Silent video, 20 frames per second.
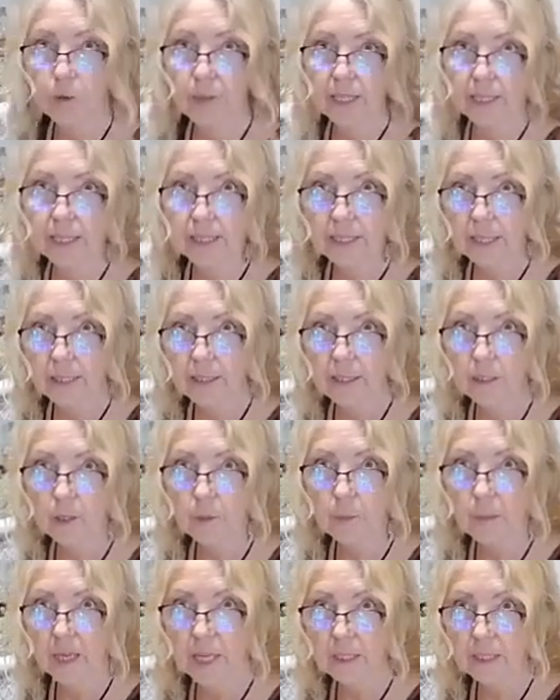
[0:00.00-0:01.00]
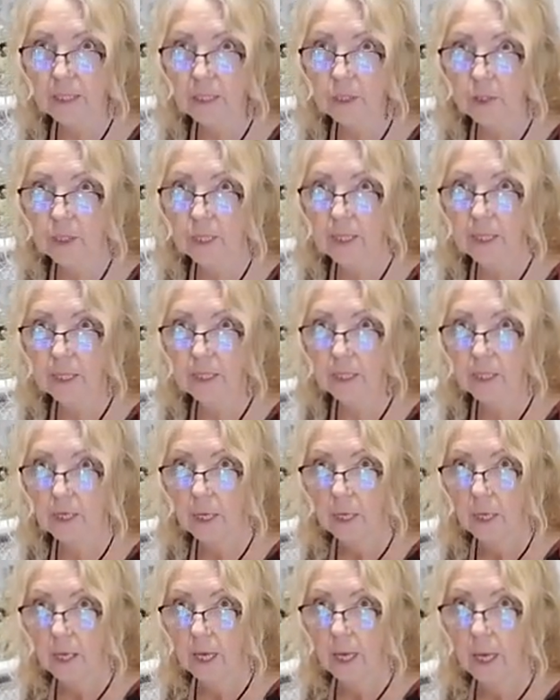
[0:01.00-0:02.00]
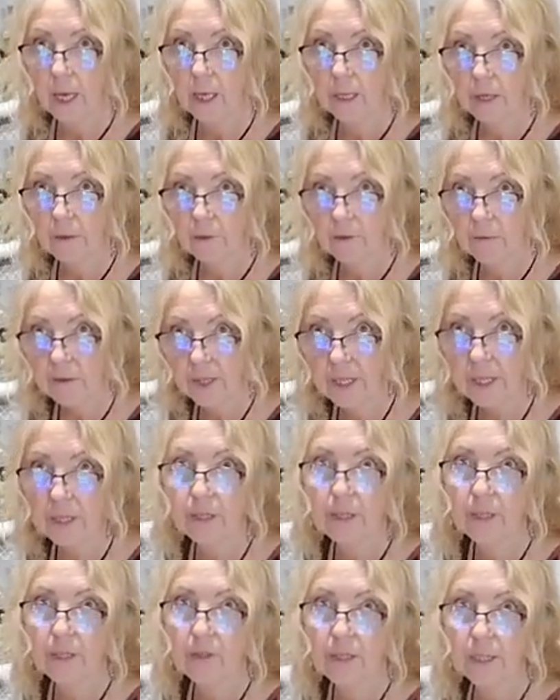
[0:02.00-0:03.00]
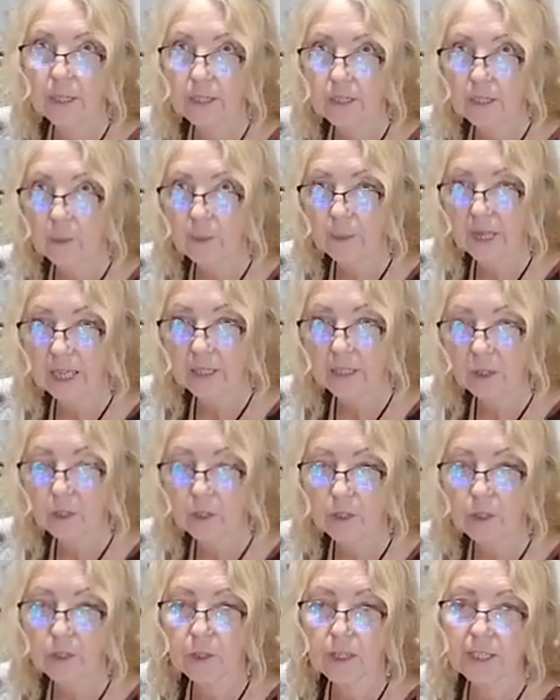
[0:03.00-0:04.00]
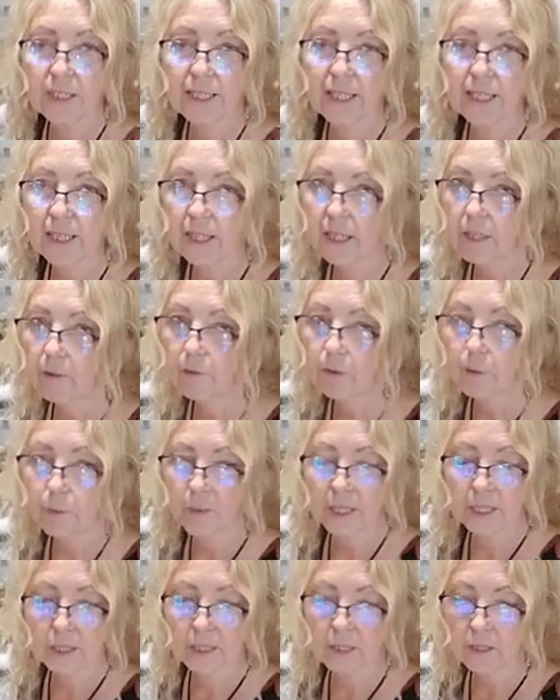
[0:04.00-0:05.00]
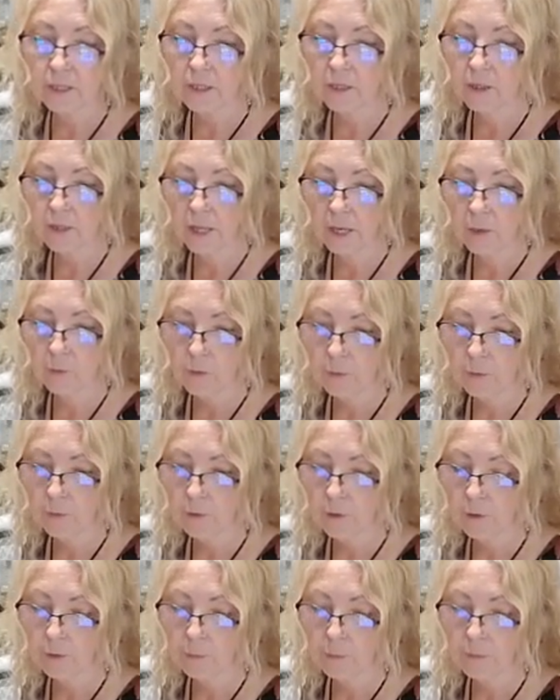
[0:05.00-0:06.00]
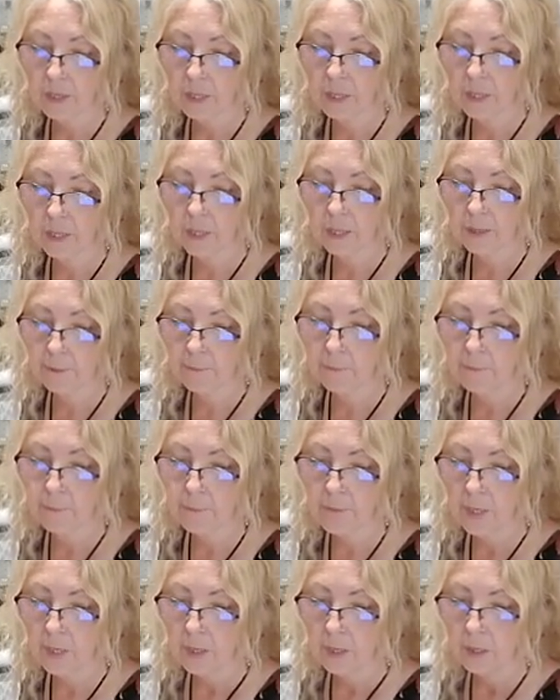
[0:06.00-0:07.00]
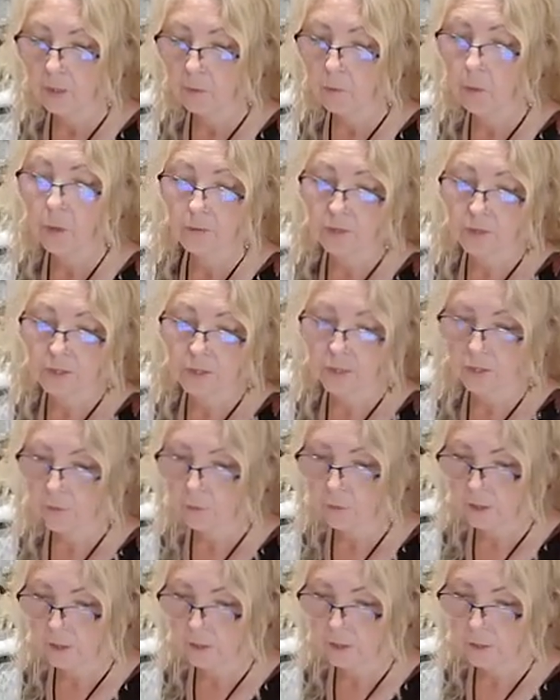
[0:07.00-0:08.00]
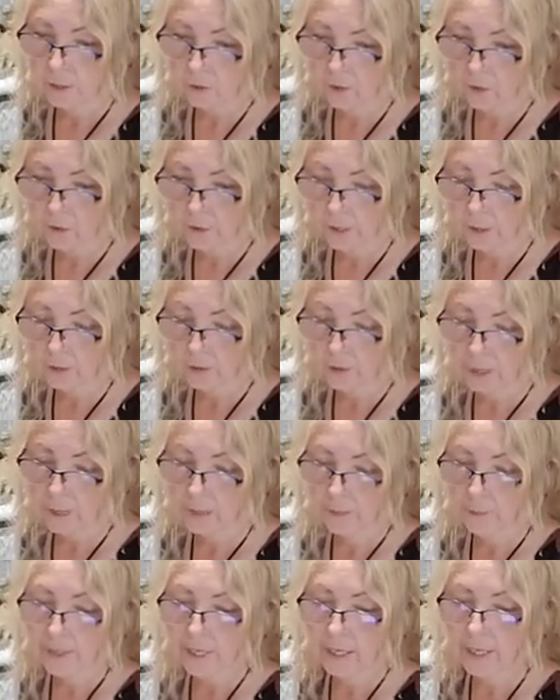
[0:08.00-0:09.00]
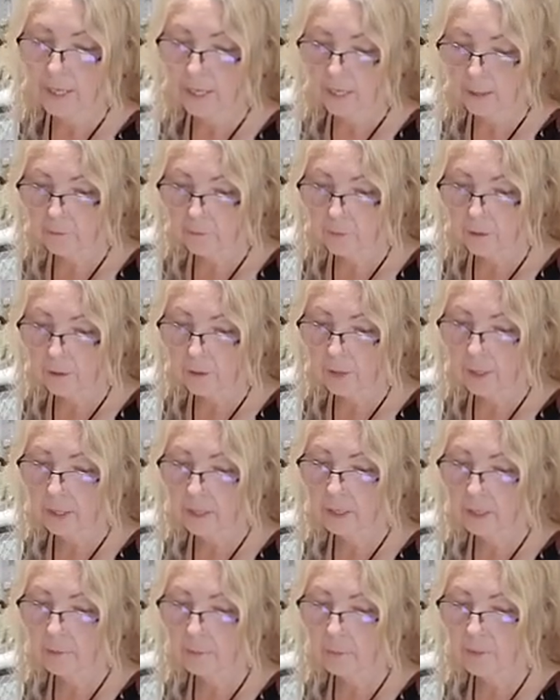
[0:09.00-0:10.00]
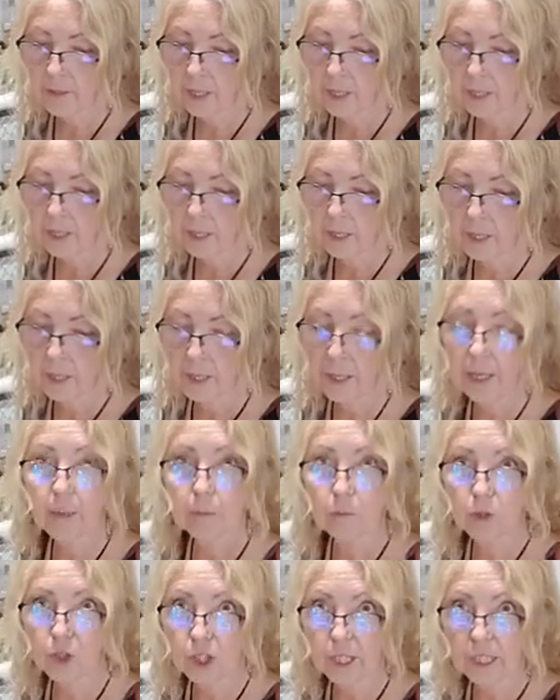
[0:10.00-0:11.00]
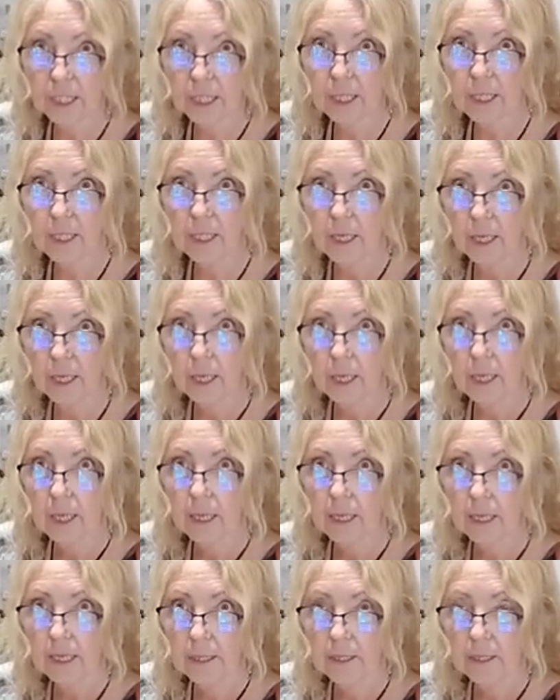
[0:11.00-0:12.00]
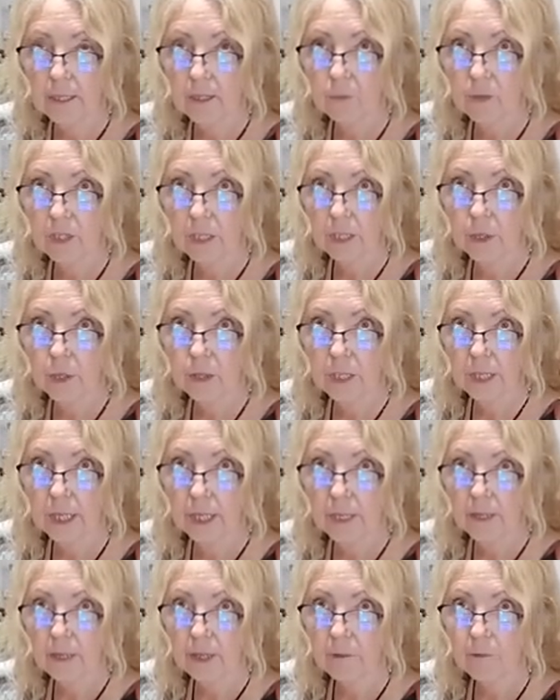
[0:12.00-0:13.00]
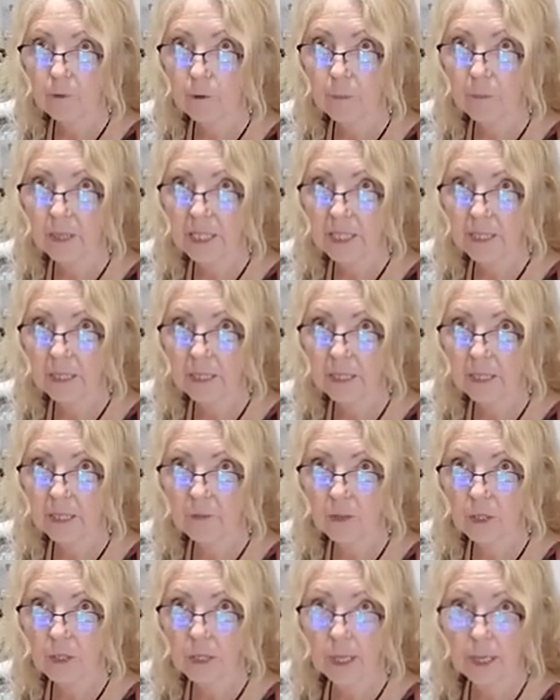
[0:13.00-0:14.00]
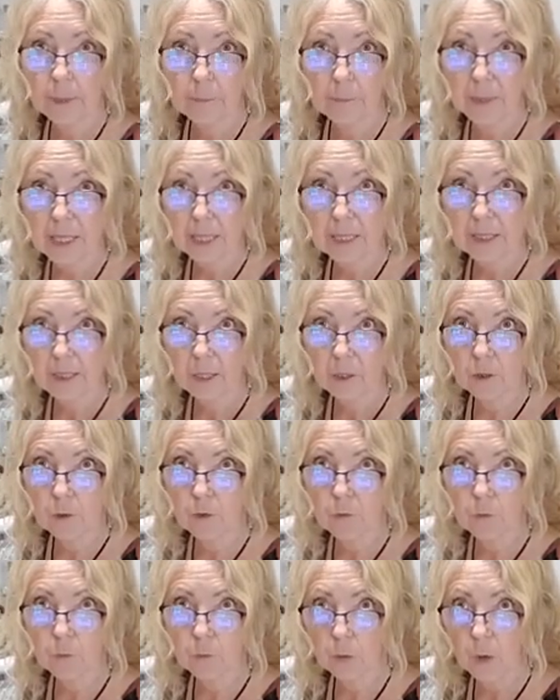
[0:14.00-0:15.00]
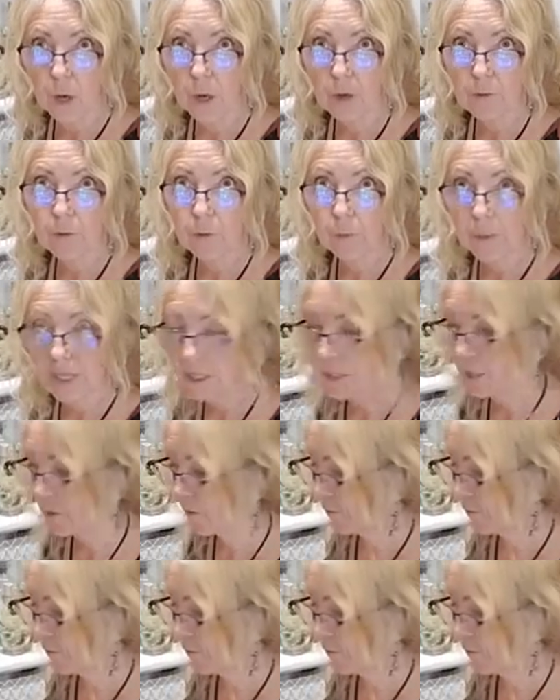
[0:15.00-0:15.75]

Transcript: the intestinal bacteria, and they feed the intestinal bacteria. So that's anything fermented. So that could be, well, obviously raw sauerkraut. It could be kefir. It can be kimchi is really good. Anything fermented, even like miso, raw fermented